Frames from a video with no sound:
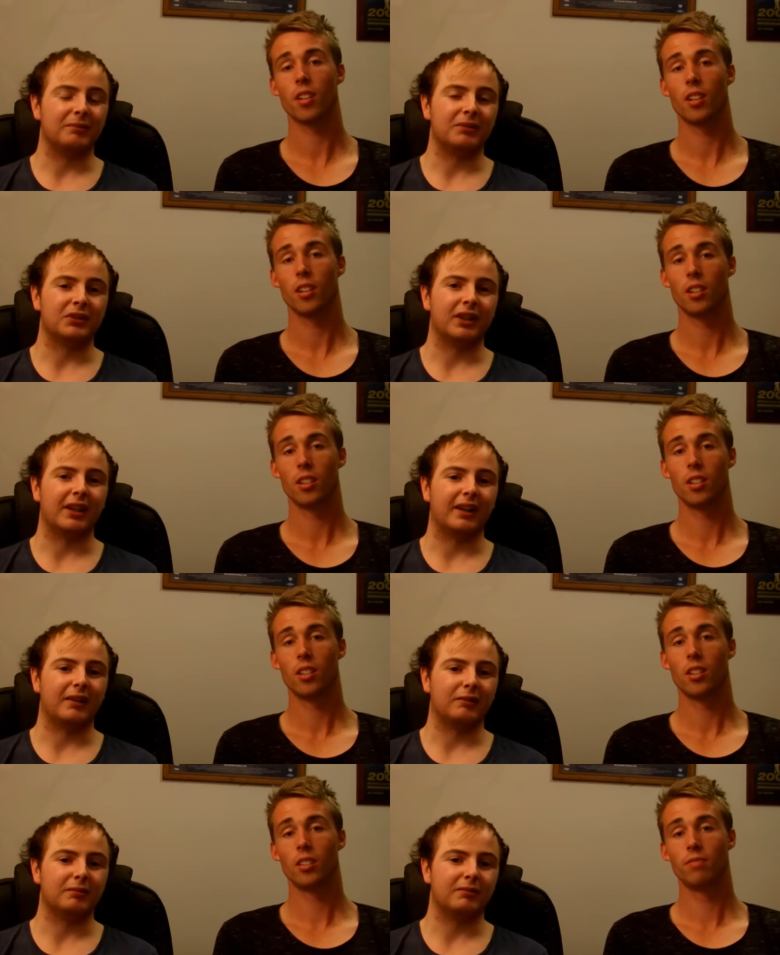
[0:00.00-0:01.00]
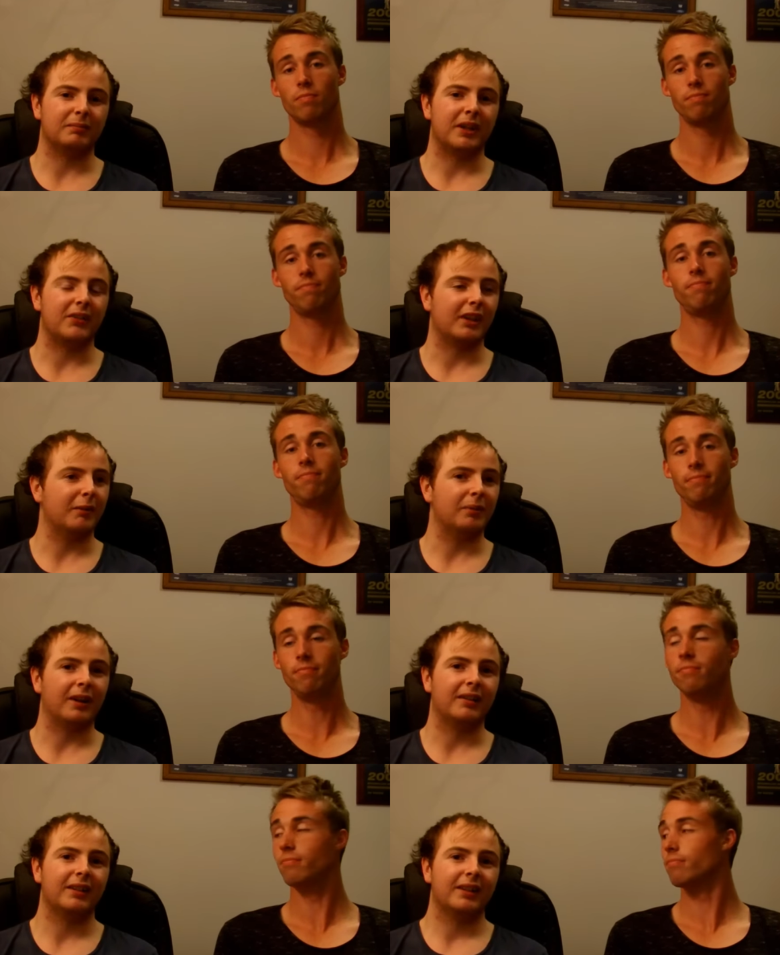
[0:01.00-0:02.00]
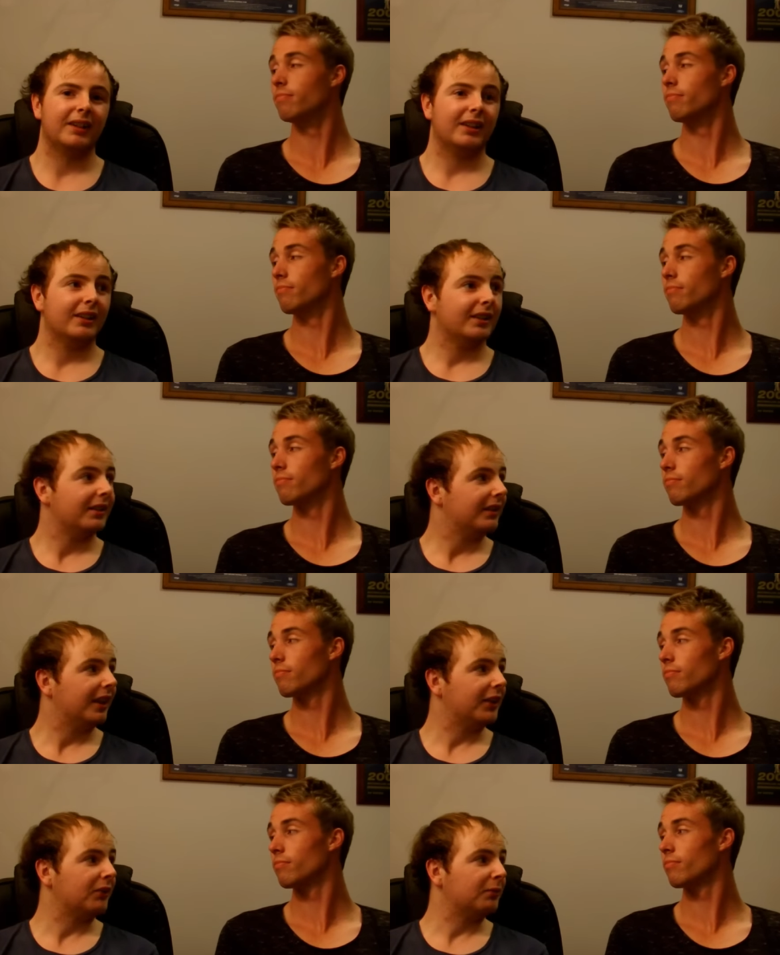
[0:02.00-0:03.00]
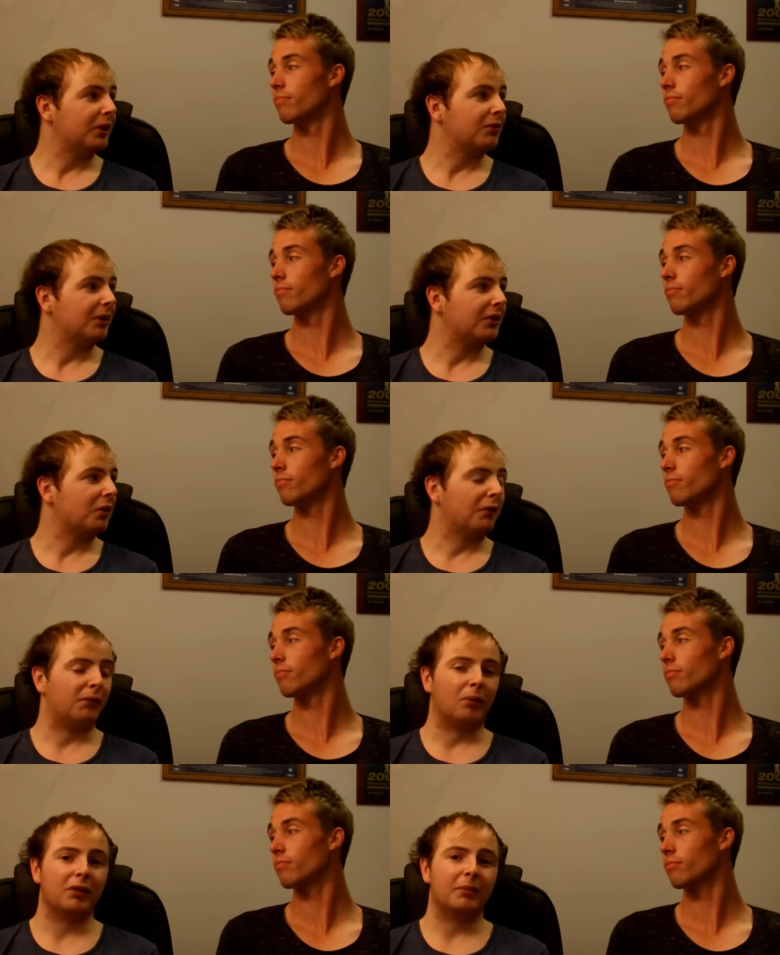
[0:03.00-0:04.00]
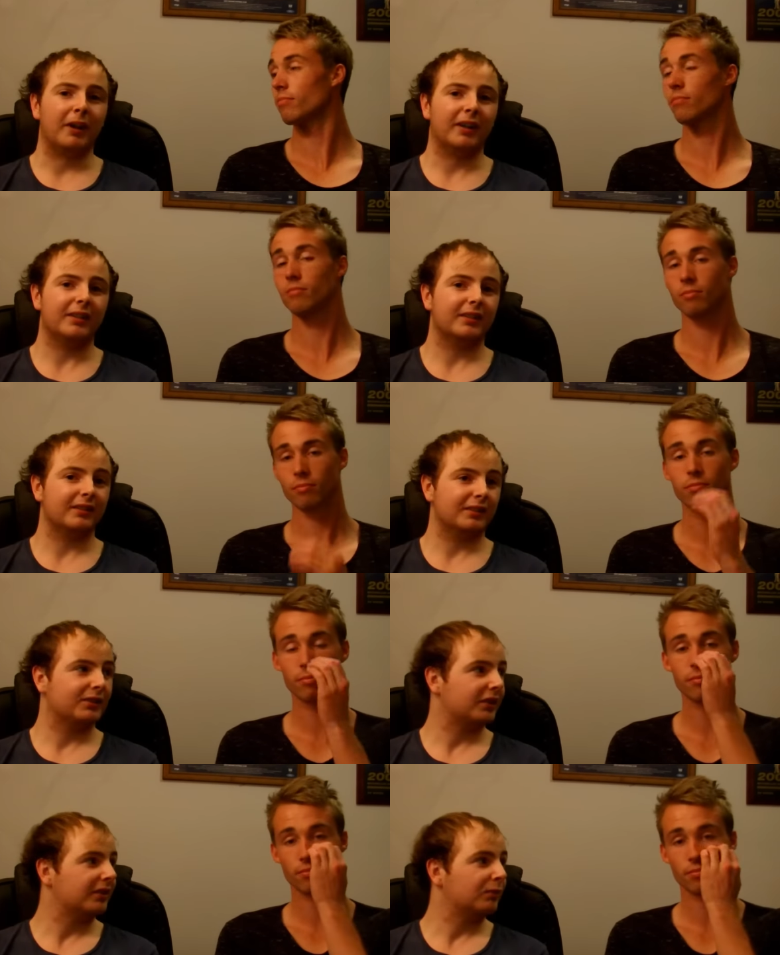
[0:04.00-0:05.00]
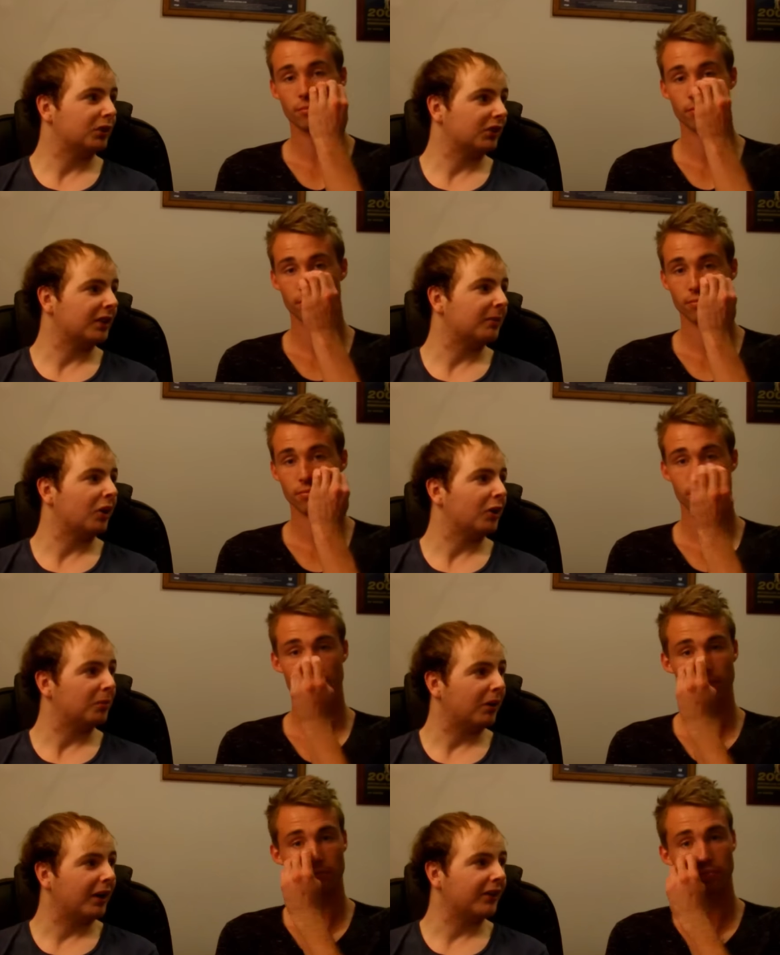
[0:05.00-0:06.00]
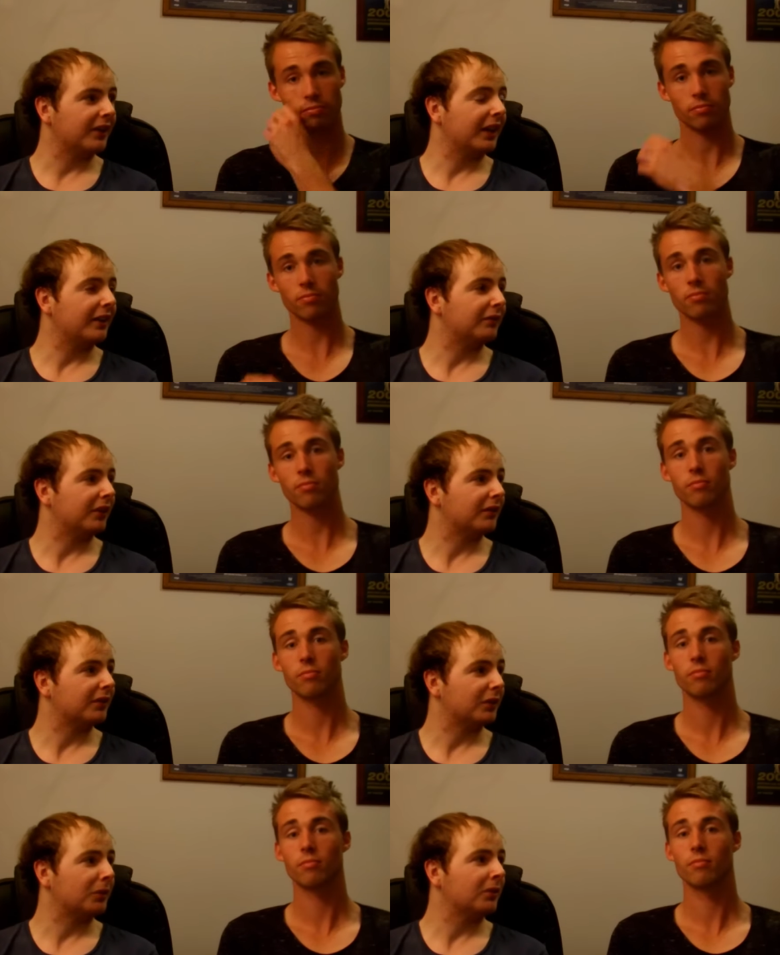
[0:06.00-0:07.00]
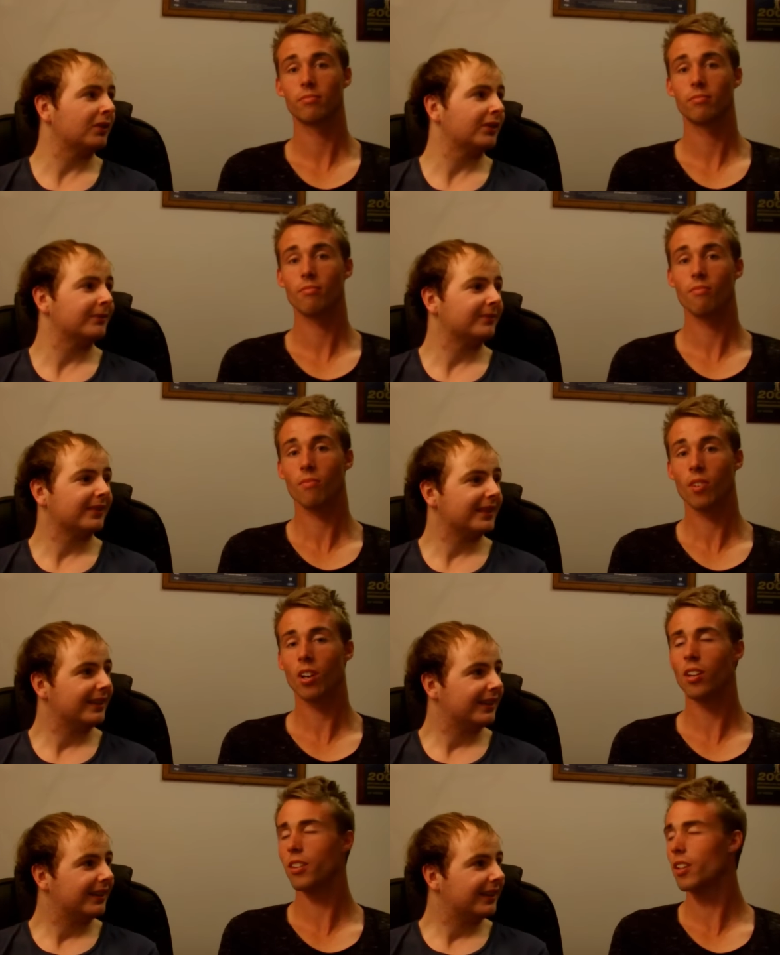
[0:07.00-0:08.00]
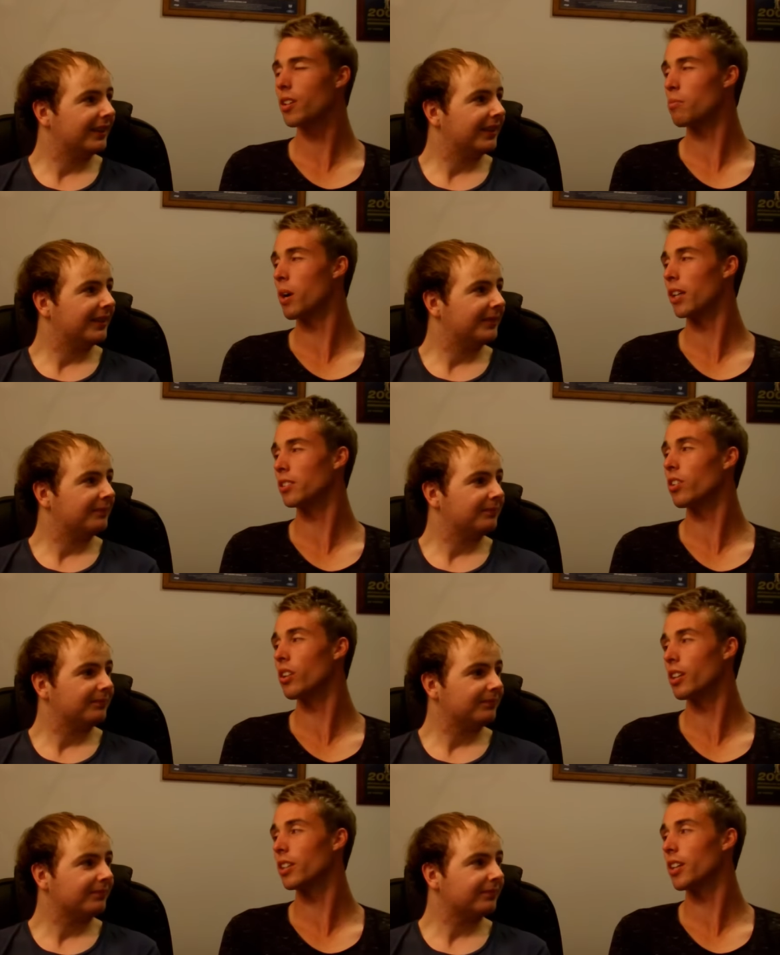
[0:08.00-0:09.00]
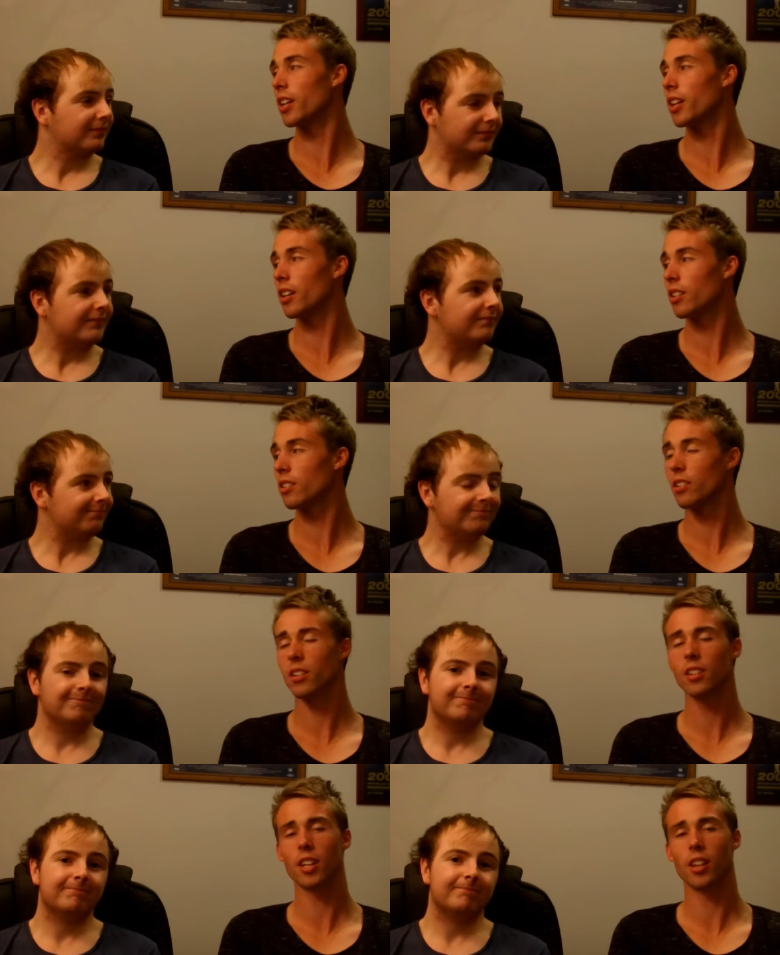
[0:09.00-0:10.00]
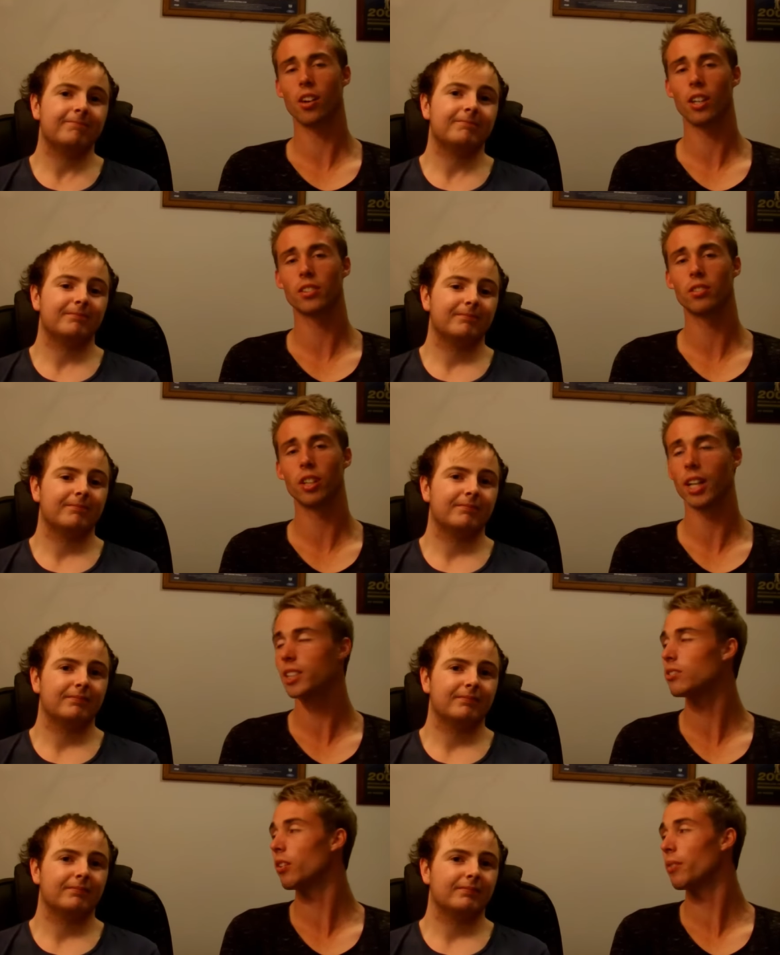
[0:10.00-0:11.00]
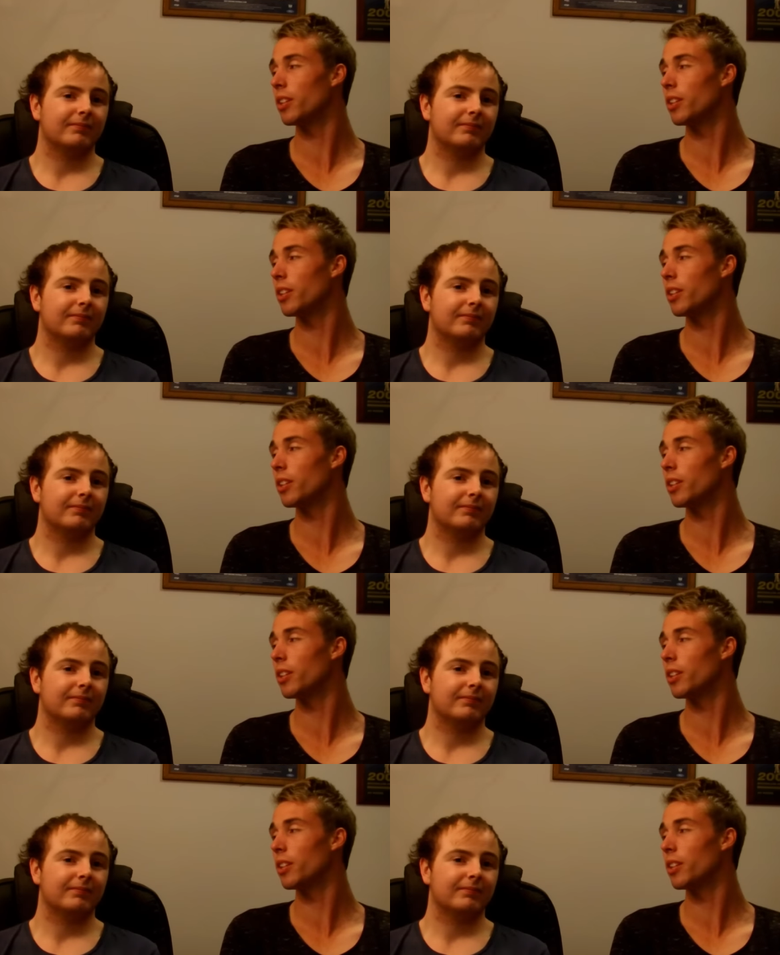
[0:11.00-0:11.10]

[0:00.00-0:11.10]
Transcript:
Speaker 1: we'll, we'll, see how it all pans out. But as you mentioned with the tall forwards, mate,
Speaker 2: does Gibbo play as a key defender for the Hawks? I think he'll play tighter, yeah. I think they like to release him a